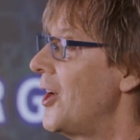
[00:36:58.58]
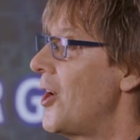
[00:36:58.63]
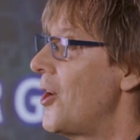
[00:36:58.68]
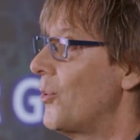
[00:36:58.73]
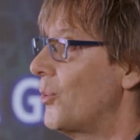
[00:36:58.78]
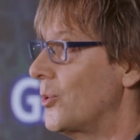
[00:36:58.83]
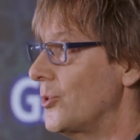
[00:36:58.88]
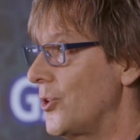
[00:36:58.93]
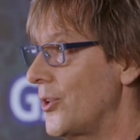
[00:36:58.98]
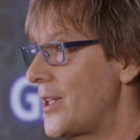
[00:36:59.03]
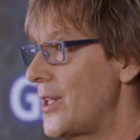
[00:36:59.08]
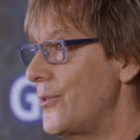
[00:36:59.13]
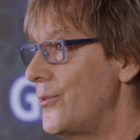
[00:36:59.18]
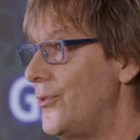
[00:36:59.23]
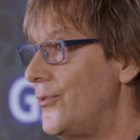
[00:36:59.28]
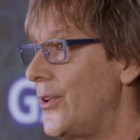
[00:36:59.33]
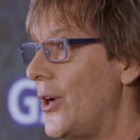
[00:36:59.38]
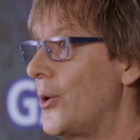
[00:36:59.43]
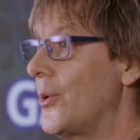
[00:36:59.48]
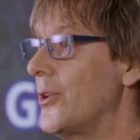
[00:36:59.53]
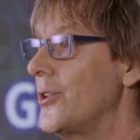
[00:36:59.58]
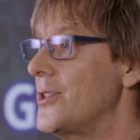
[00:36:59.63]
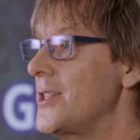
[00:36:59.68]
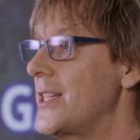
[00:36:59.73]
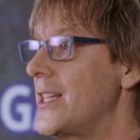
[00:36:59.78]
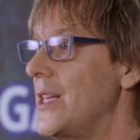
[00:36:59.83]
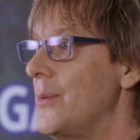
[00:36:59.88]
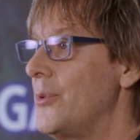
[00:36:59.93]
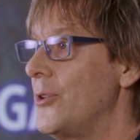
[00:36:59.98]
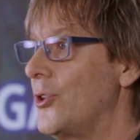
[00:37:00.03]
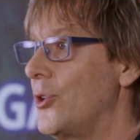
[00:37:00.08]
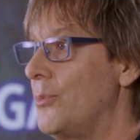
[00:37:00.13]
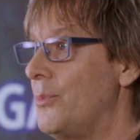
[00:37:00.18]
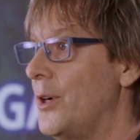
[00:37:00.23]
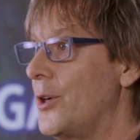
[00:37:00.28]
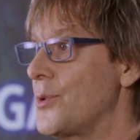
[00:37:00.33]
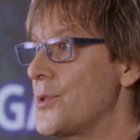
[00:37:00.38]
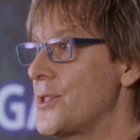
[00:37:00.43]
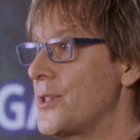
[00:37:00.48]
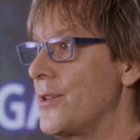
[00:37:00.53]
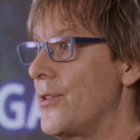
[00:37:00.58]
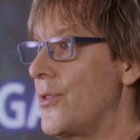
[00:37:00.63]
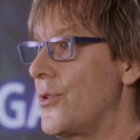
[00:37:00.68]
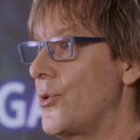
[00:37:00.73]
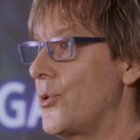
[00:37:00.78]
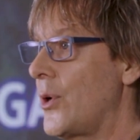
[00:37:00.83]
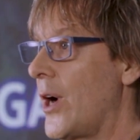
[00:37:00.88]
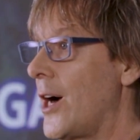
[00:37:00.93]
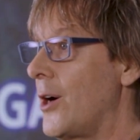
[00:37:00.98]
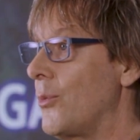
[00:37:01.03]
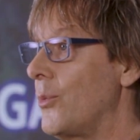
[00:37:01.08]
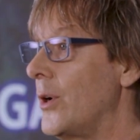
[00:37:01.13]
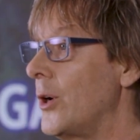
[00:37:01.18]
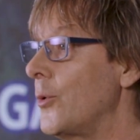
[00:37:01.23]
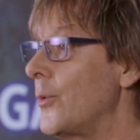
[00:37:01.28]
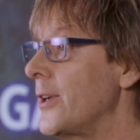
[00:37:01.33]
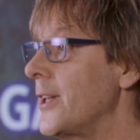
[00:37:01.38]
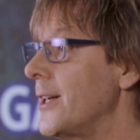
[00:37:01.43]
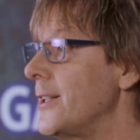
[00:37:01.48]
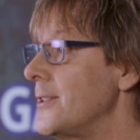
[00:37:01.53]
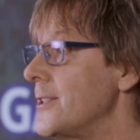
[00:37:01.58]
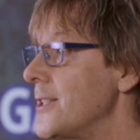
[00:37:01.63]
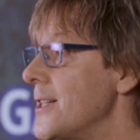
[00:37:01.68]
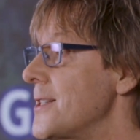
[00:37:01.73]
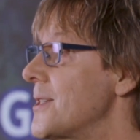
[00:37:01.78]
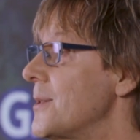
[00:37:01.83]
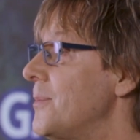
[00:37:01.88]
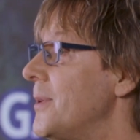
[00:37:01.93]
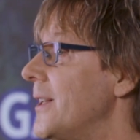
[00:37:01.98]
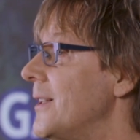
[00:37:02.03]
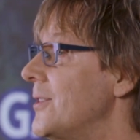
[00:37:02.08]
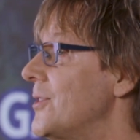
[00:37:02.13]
We're looking forward to keeping you posted throughout what we anticipate